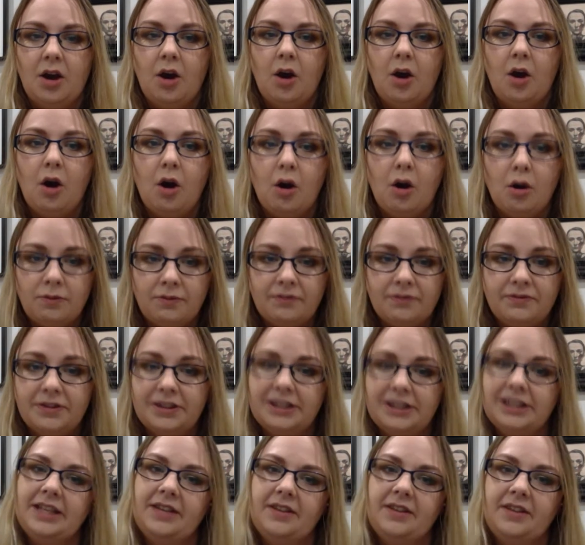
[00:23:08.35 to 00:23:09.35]

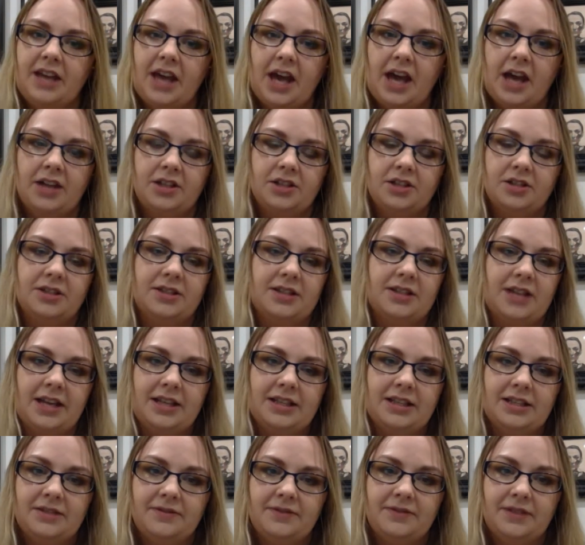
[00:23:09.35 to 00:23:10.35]
hopefully the actual
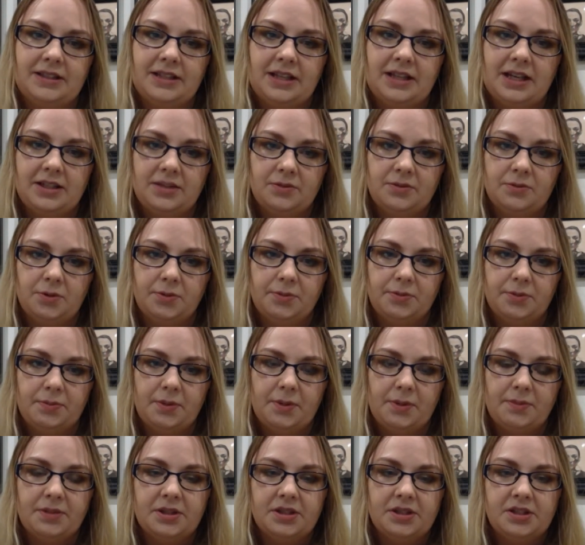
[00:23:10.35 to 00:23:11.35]
scientific data will be
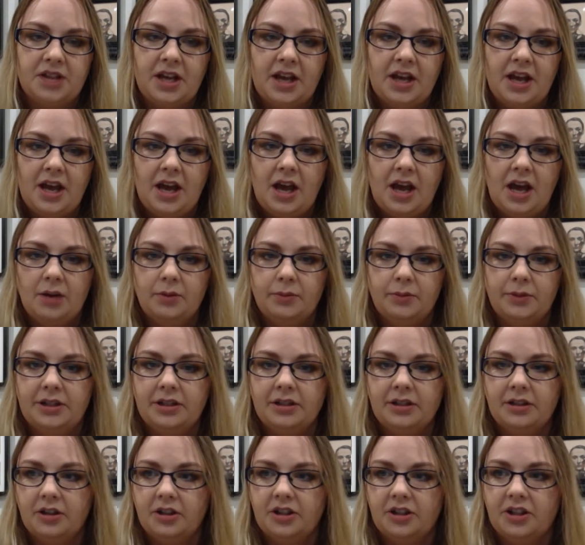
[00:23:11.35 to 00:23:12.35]
published and we
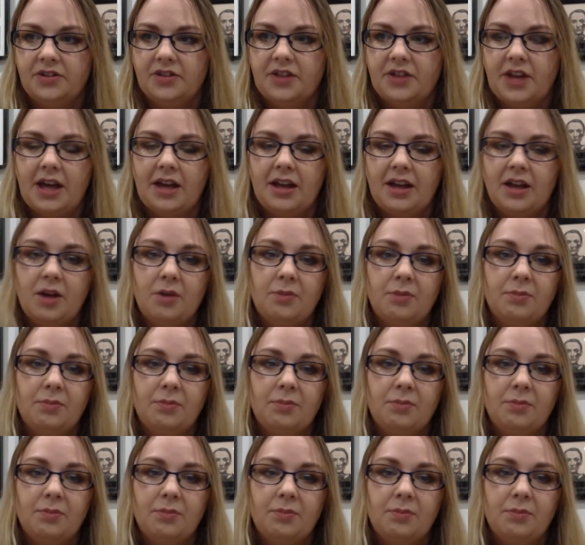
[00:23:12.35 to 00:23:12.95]
can look at that.